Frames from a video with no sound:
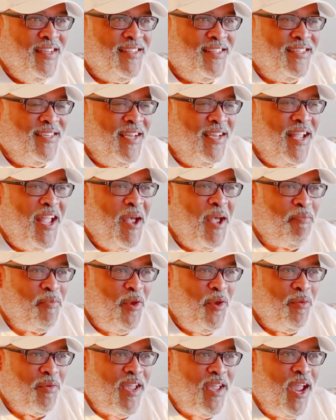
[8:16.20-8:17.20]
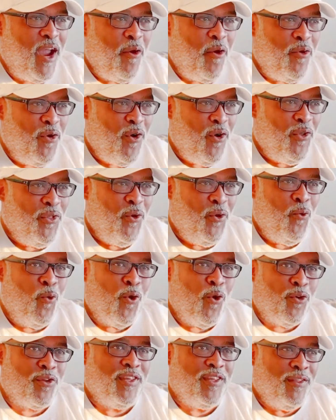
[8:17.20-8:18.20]
to help them carry on the
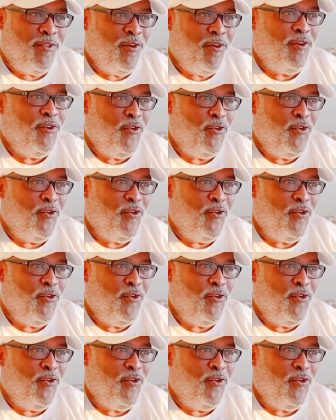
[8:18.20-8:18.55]
work that they're